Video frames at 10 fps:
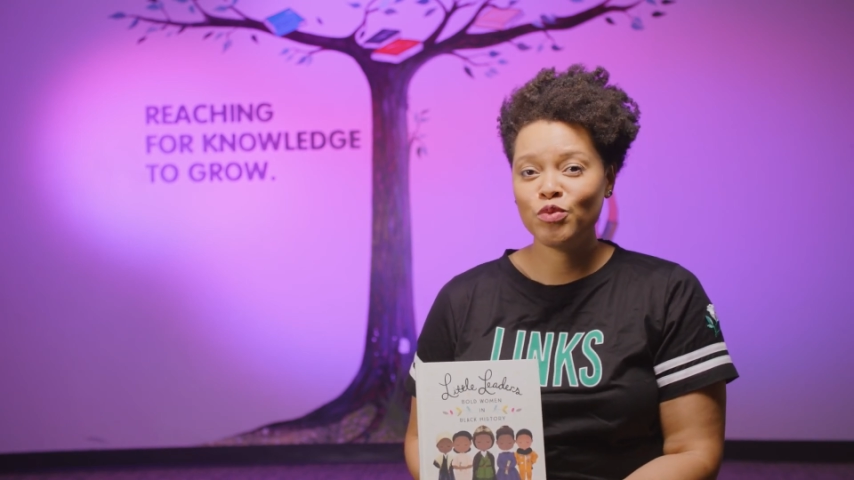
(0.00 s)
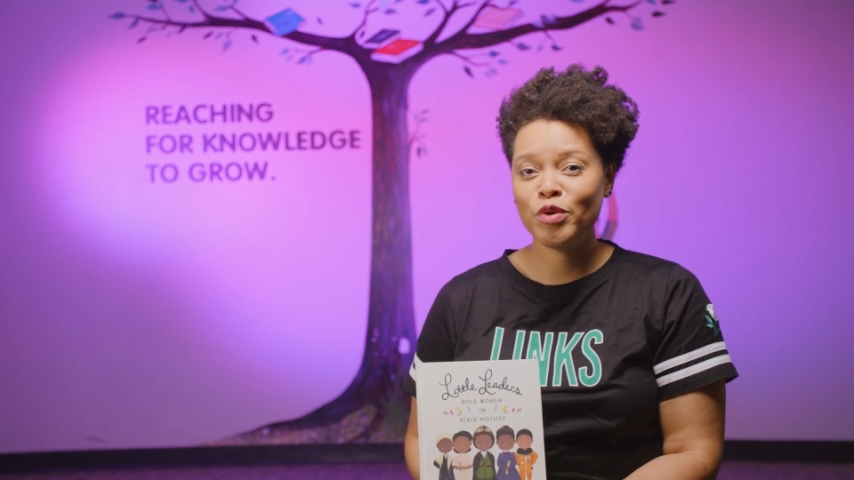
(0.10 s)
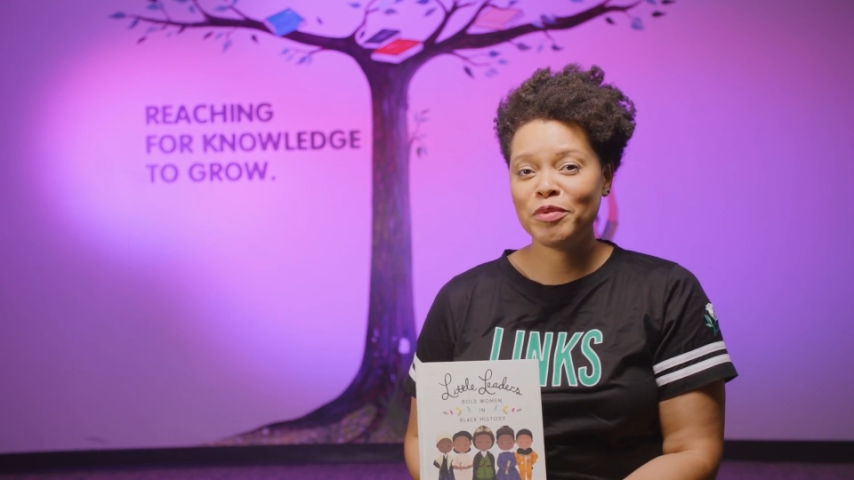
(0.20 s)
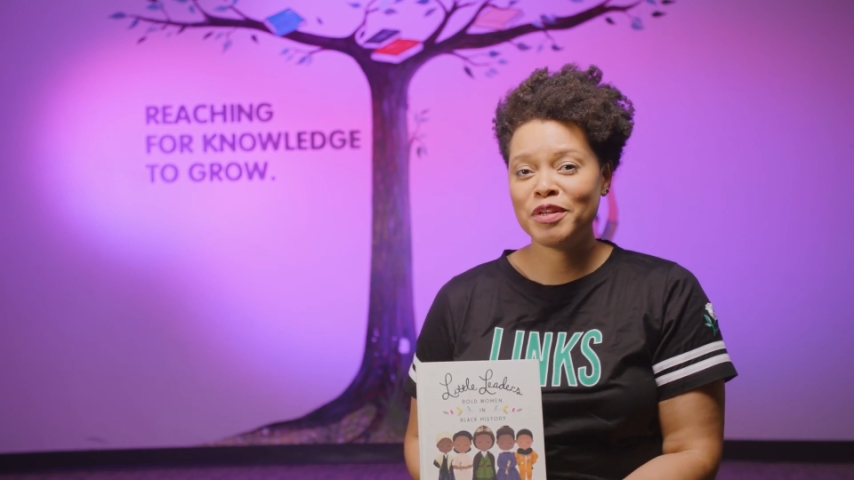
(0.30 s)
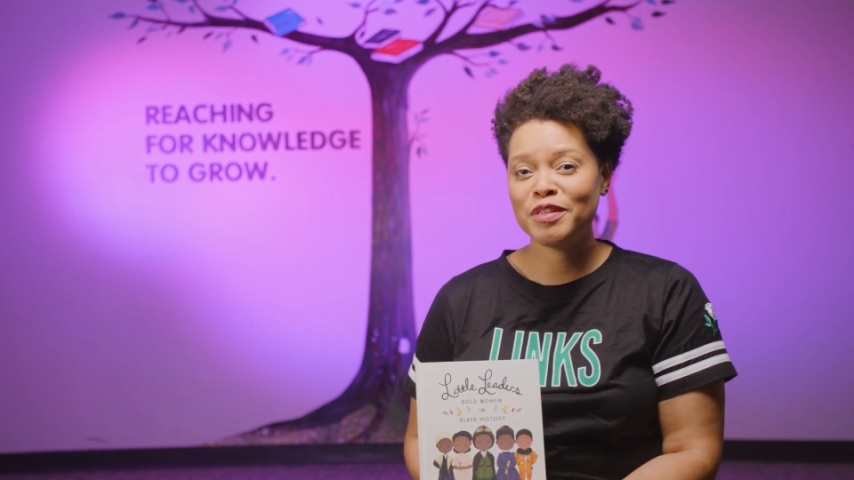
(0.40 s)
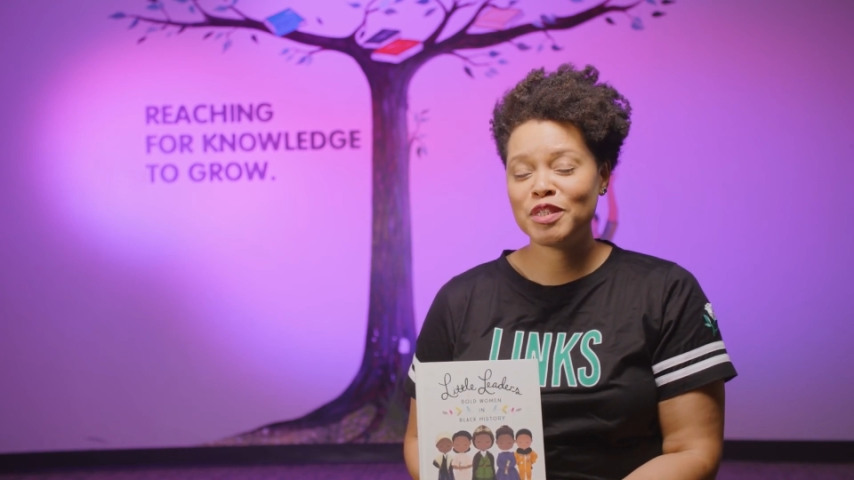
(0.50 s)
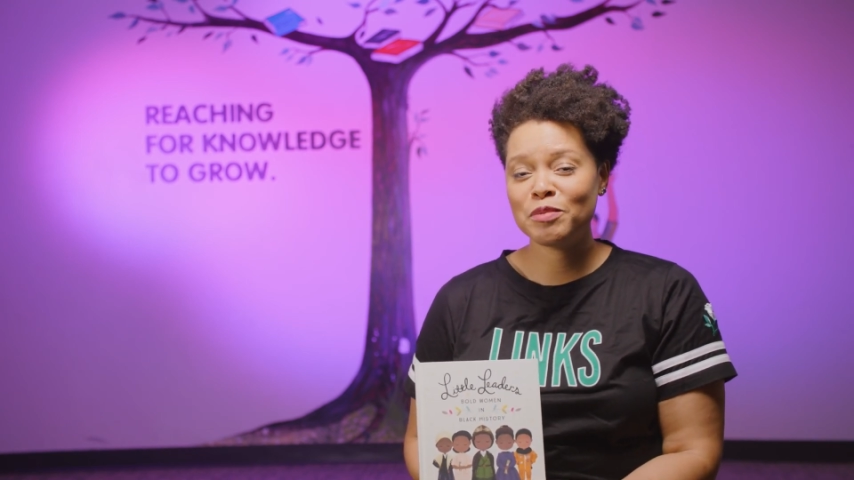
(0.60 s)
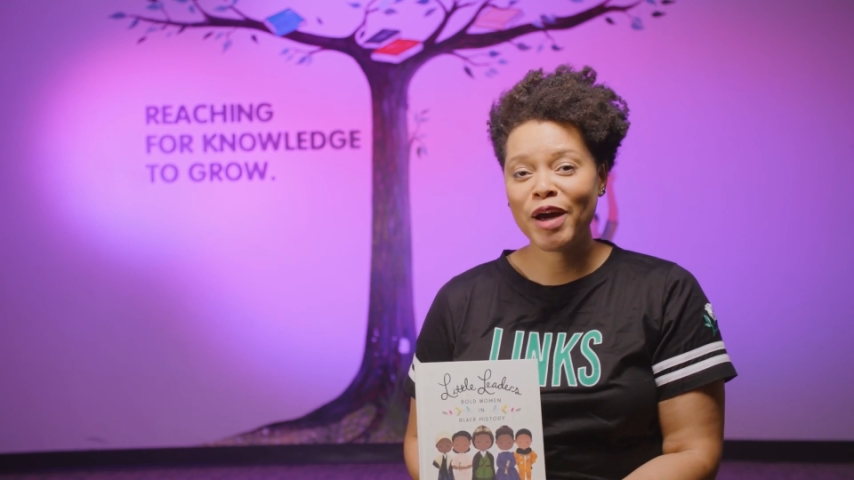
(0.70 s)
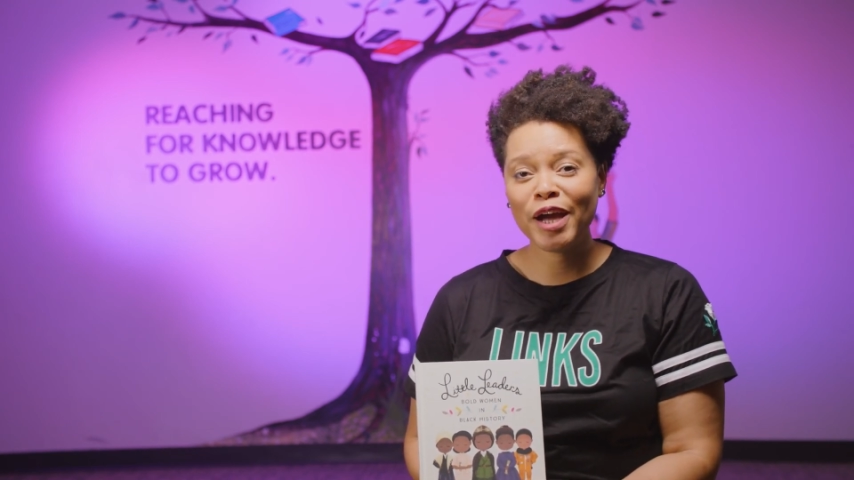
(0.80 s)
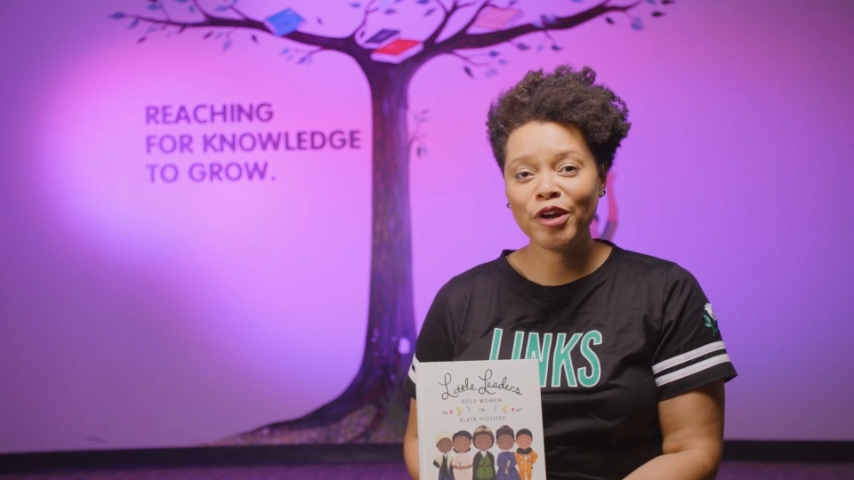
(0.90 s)
women
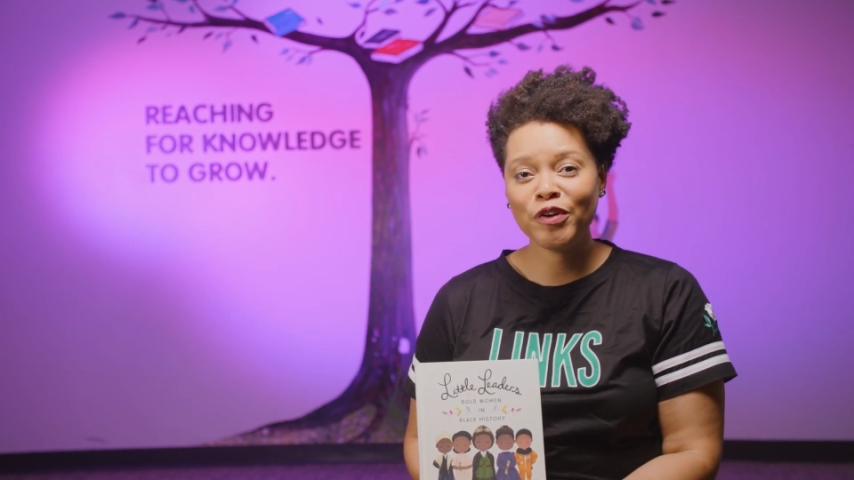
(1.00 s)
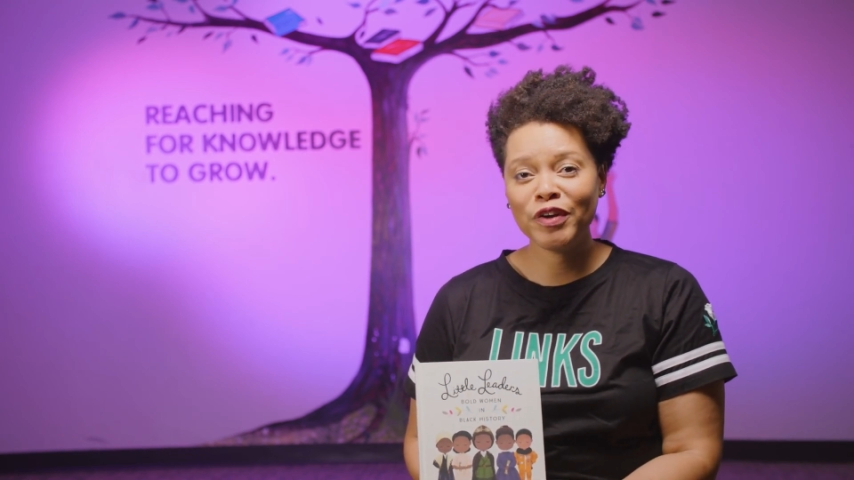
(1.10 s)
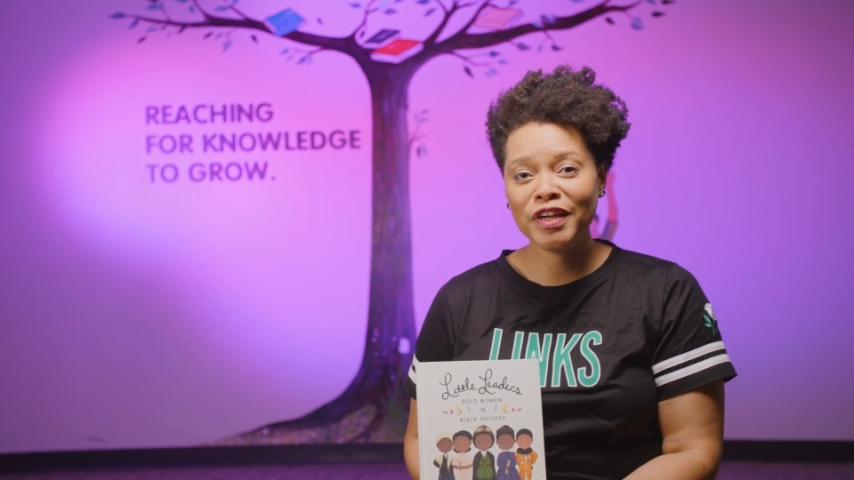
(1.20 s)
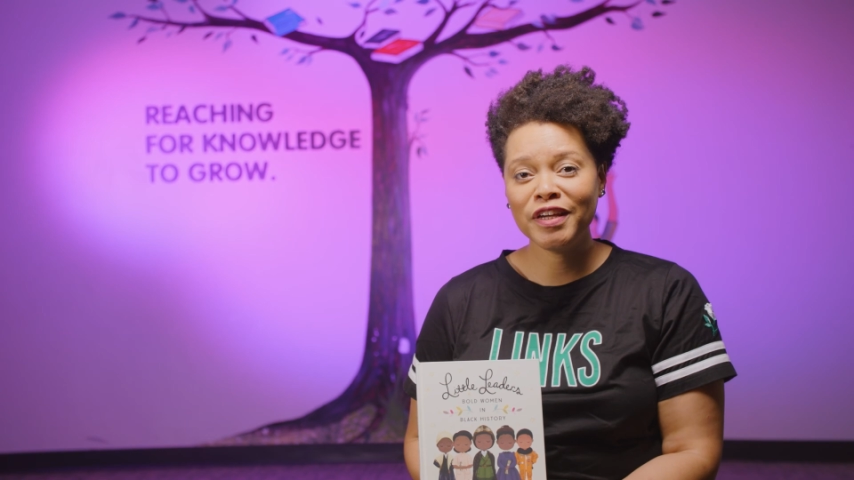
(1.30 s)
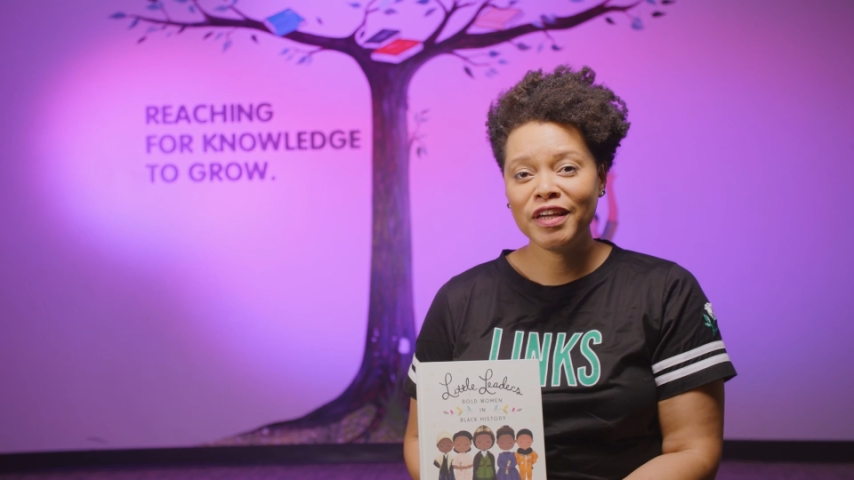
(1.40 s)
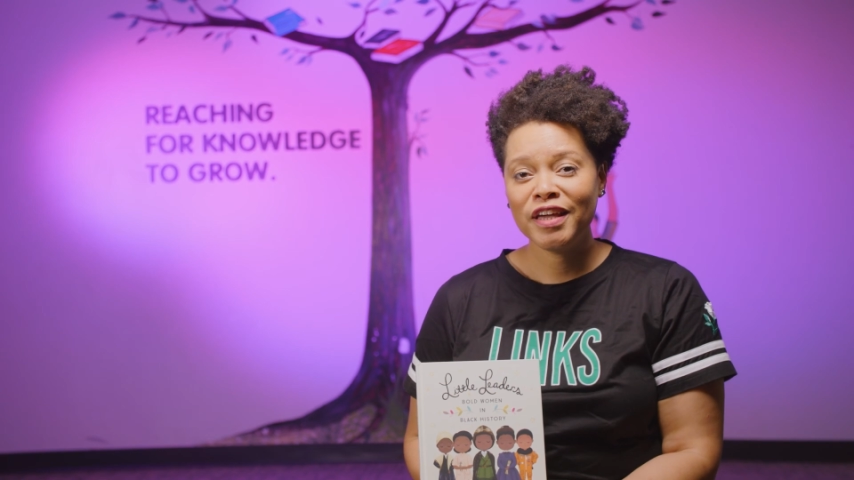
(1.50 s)
inspiring,